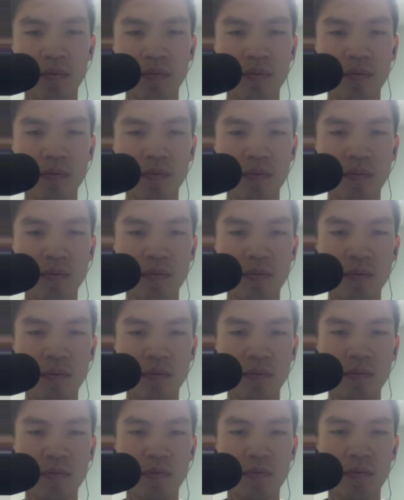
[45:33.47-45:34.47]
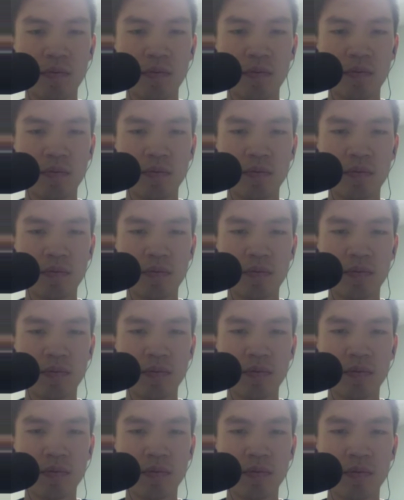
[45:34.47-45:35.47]

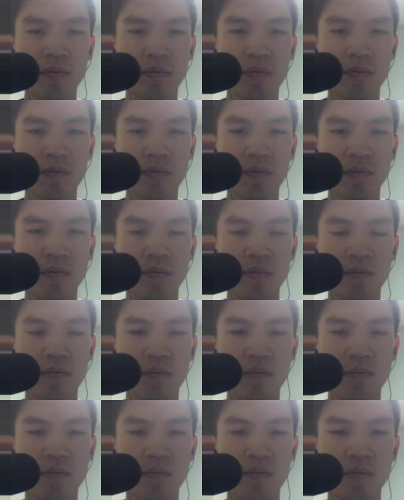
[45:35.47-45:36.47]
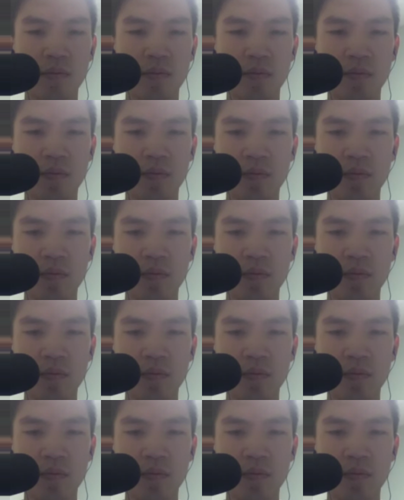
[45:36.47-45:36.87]
This person isn't speaking.